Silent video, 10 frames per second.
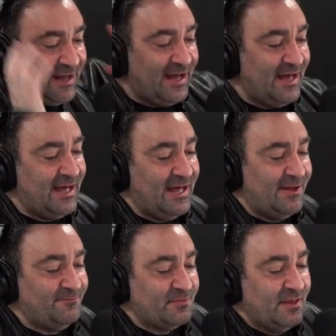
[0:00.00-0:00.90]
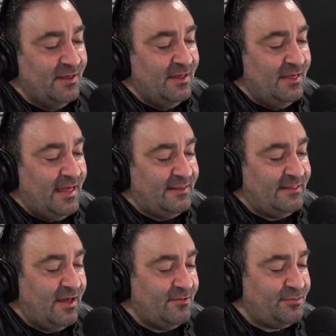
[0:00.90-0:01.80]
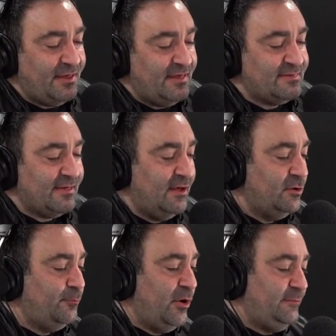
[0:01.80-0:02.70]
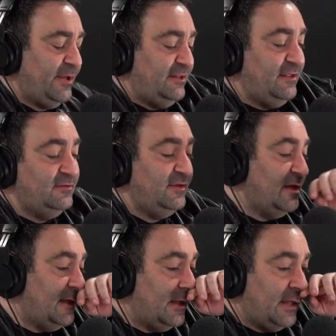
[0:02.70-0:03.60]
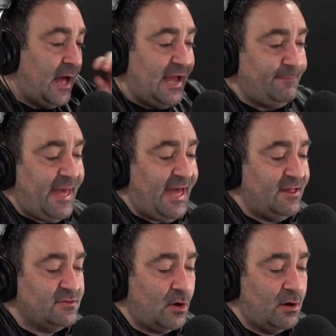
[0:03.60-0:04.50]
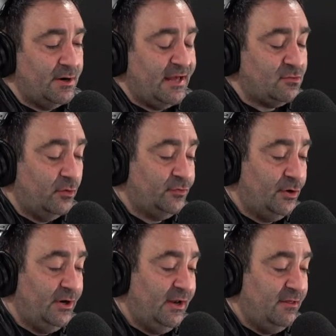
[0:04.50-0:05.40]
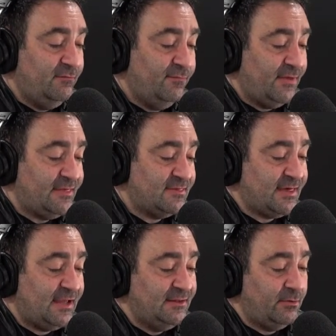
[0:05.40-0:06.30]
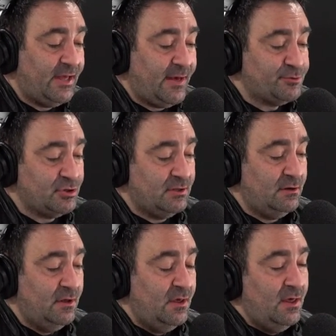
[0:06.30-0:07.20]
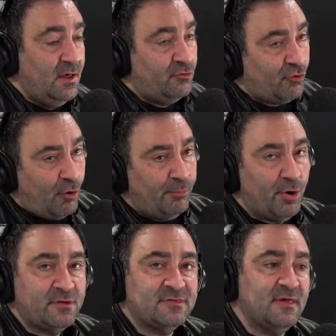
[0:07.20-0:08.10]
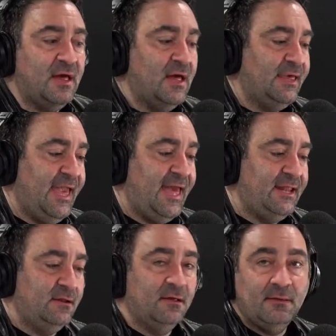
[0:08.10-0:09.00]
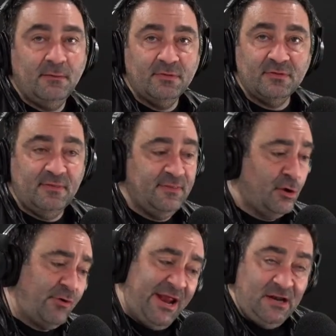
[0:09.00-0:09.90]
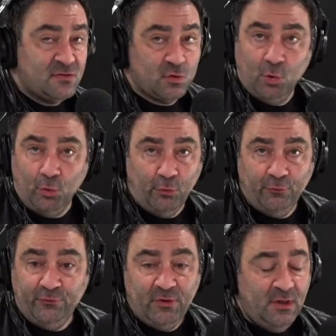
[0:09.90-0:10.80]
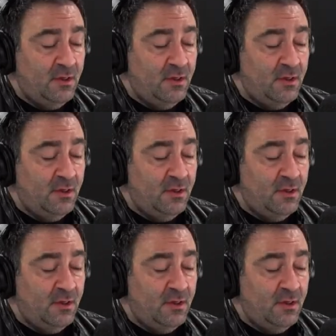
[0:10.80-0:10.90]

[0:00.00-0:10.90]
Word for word: Um, and then the other thing is a good point by Aditya. Uh, iPads are a nice alternative as a secondary option. Chromebooks, uh, again, they're great in schools.